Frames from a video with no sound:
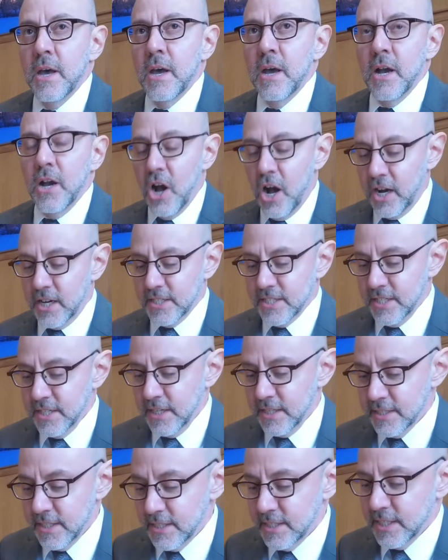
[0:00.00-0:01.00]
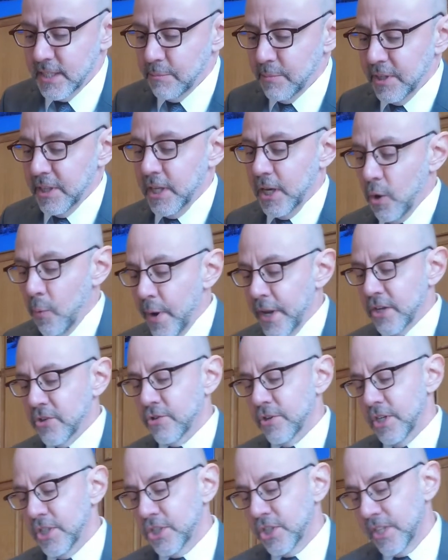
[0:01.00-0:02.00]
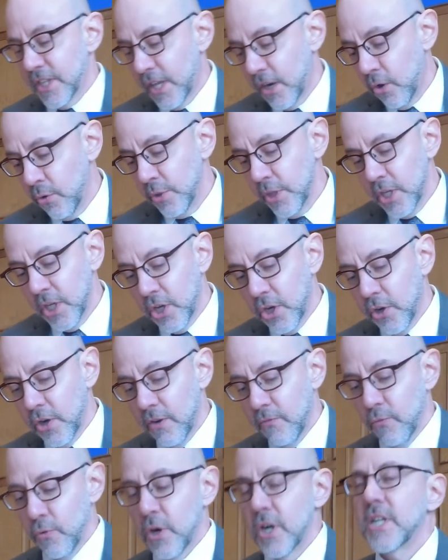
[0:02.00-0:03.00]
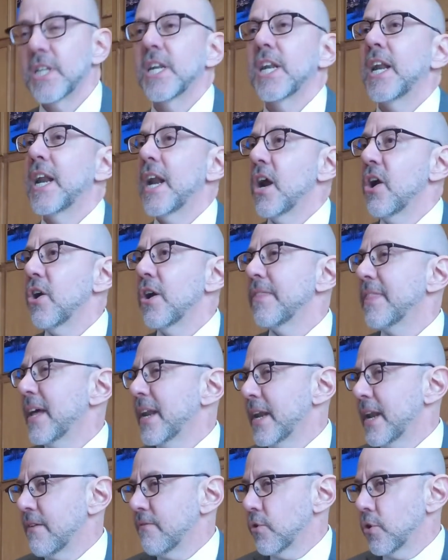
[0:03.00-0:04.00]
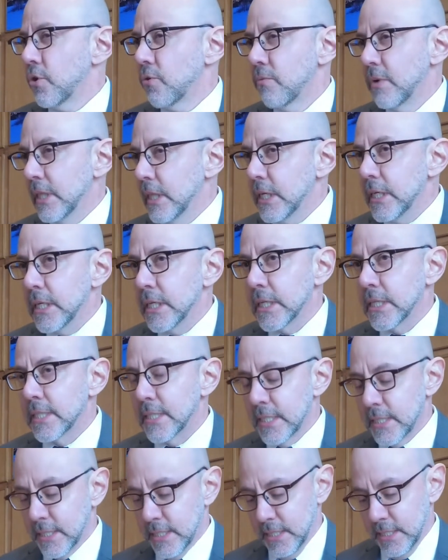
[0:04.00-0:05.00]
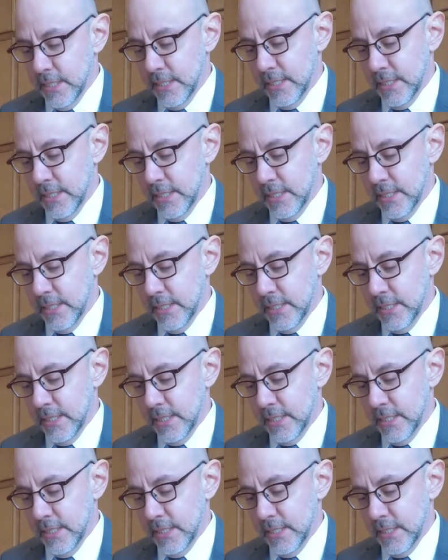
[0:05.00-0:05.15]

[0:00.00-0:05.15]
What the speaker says: Caucusing is a seemingly quaint tradition that only could have worked in an era that never really existed.